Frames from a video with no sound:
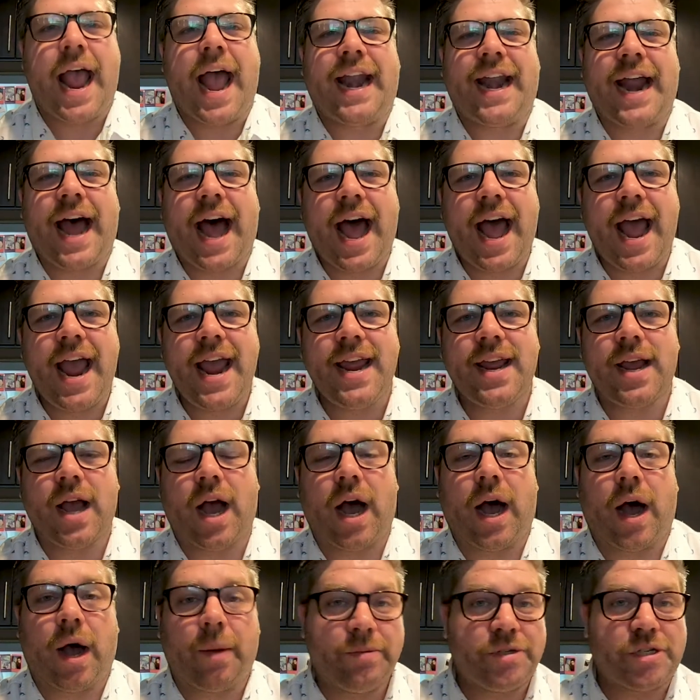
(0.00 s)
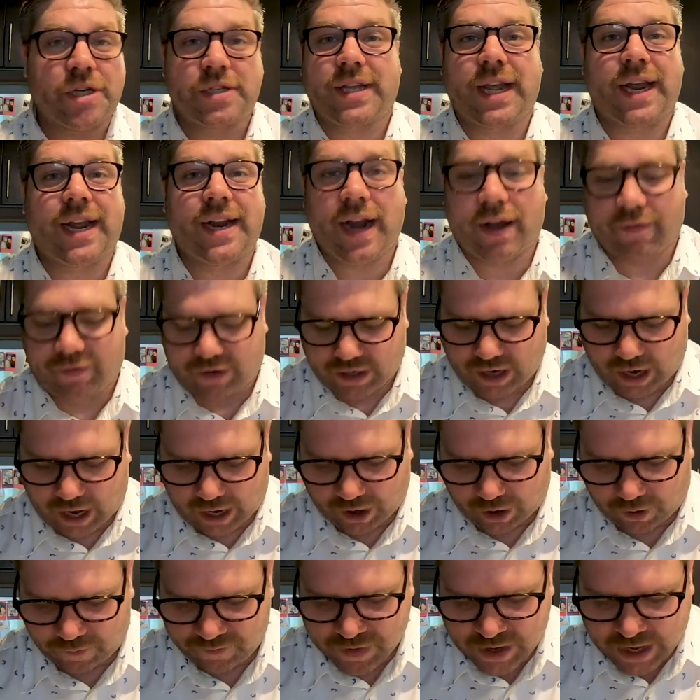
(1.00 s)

And I, just like an avocado,